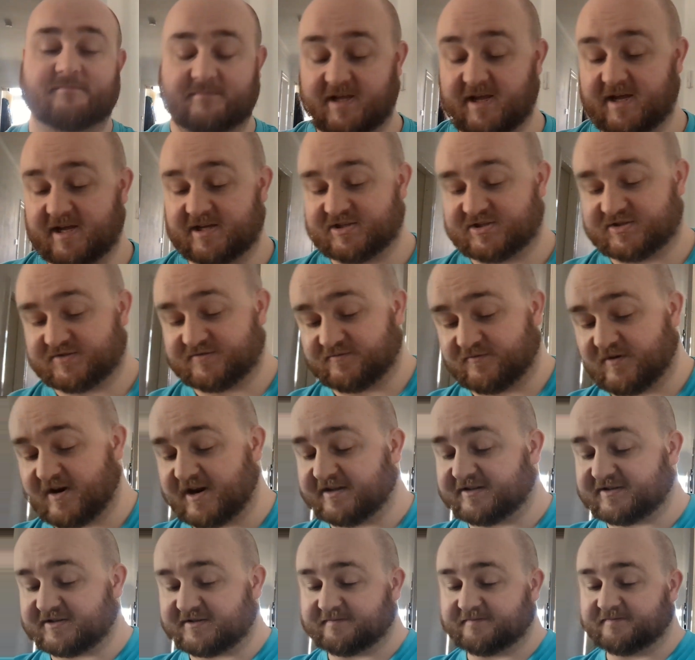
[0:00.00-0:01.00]
Yes,
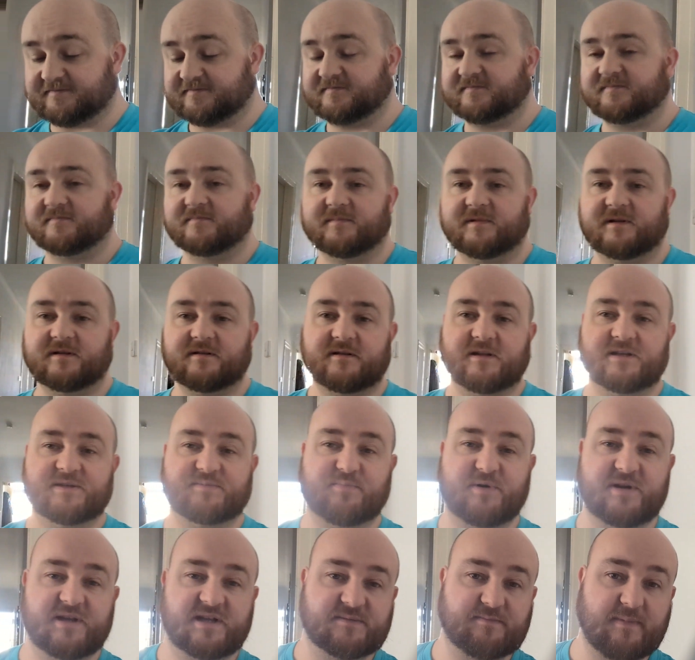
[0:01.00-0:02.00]
right. Let's
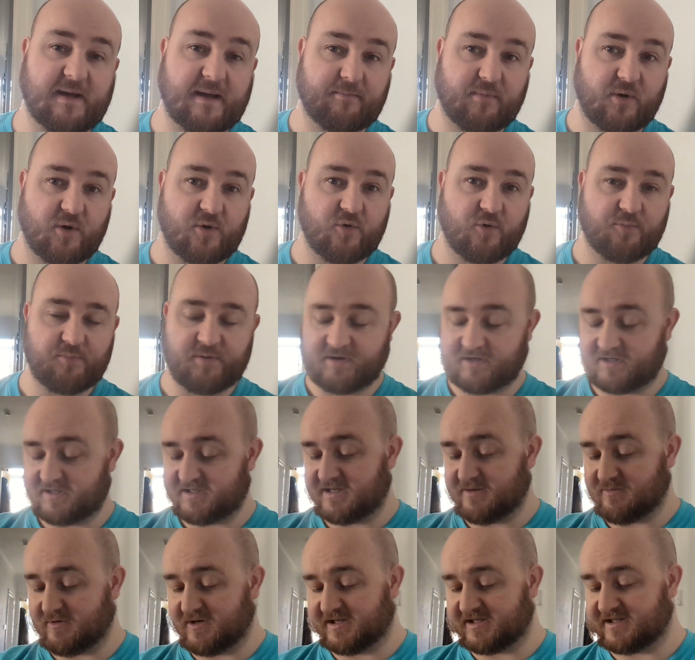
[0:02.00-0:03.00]
break this bad boy open and
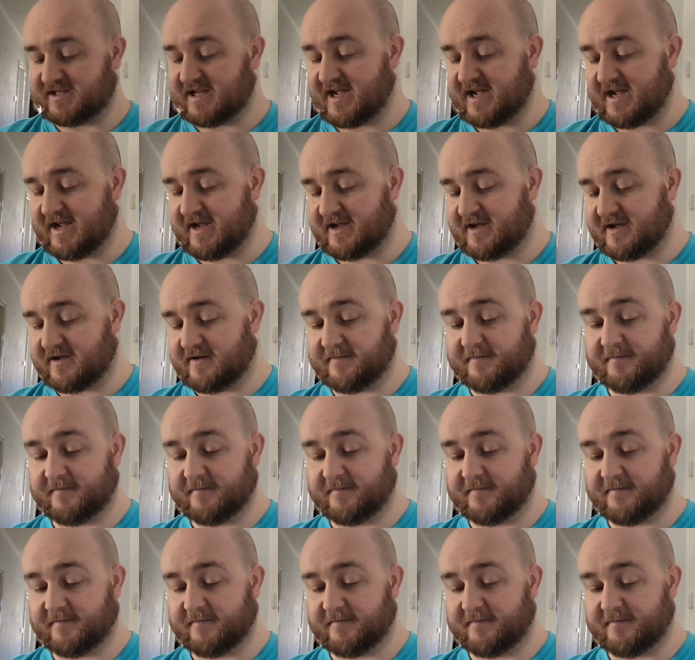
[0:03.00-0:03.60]
see what it's like.